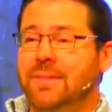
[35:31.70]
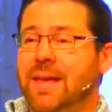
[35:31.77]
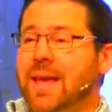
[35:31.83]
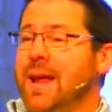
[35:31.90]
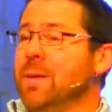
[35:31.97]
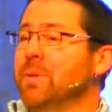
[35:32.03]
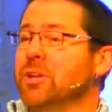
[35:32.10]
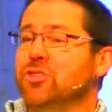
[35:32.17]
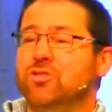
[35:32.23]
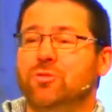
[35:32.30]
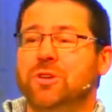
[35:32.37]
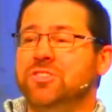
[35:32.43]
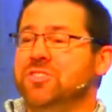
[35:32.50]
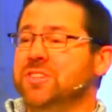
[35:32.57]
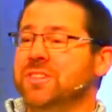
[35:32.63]
And I'm going to
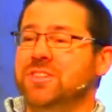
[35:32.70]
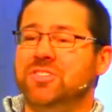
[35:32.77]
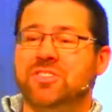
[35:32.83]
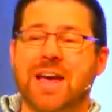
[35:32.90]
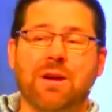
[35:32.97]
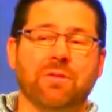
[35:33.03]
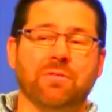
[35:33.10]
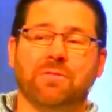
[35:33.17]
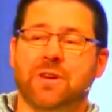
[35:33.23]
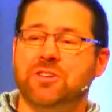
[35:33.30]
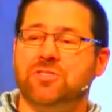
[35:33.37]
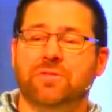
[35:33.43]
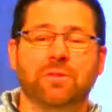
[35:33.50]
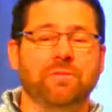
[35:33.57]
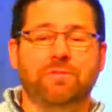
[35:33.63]
trust in this
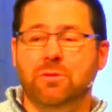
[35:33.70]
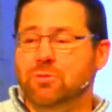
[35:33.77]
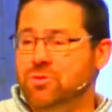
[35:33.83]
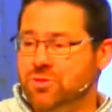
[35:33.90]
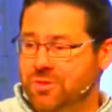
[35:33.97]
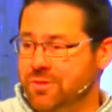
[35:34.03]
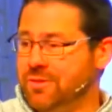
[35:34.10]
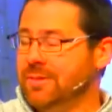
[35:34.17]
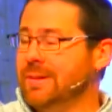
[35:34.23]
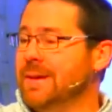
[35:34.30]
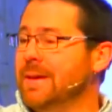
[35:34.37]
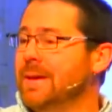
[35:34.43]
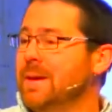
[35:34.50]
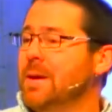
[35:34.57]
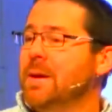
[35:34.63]
sacrifice for the future.
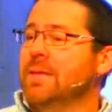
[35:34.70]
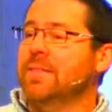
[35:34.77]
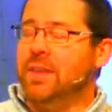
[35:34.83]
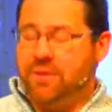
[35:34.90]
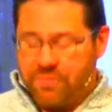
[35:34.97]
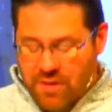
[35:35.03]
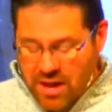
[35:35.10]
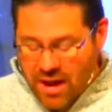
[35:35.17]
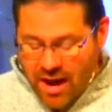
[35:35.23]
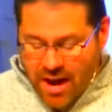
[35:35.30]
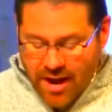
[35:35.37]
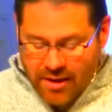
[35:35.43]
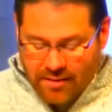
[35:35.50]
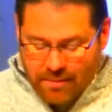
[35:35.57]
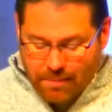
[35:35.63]
That if
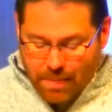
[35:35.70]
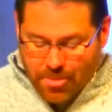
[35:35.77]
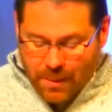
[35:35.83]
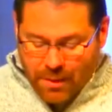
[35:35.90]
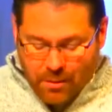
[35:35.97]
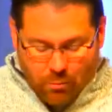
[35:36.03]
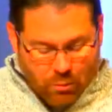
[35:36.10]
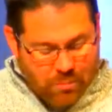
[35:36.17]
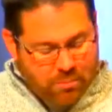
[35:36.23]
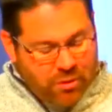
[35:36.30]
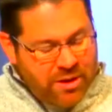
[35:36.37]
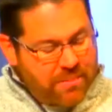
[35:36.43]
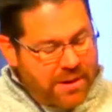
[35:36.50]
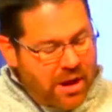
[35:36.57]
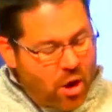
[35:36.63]
God would
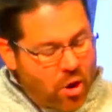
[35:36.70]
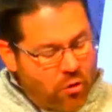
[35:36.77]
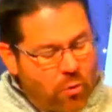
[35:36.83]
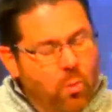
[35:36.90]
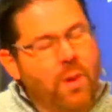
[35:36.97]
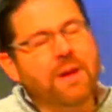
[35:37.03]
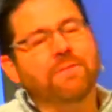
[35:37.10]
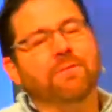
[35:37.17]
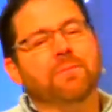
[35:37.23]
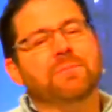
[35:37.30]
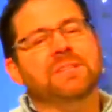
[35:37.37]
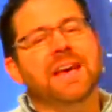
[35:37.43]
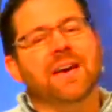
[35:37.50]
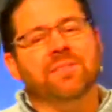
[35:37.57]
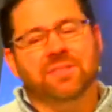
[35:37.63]
bring me all the way from
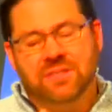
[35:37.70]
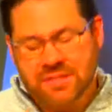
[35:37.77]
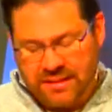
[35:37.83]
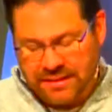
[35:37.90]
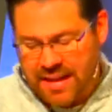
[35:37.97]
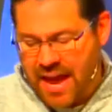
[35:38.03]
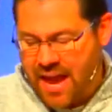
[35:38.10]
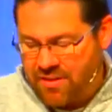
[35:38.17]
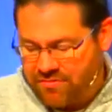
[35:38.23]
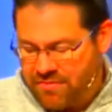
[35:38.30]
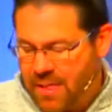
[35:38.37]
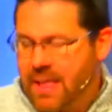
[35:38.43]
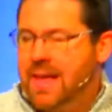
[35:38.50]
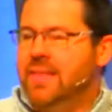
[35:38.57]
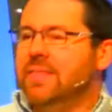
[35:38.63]
death to life,
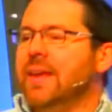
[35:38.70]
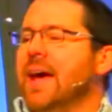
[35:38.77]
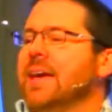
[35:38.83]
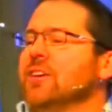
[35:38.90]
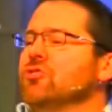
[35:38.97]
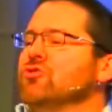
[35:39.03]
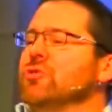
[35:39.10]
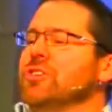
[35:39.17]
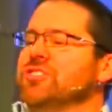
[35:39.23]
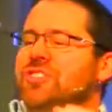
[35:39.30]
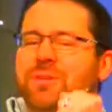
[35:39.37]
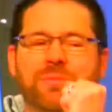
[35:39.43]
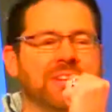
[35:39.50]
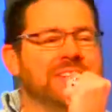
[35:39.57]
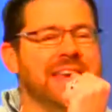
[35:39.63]
then I can trust
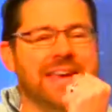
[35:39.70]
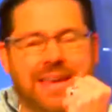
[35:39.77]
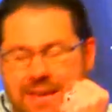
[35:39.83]
Him to take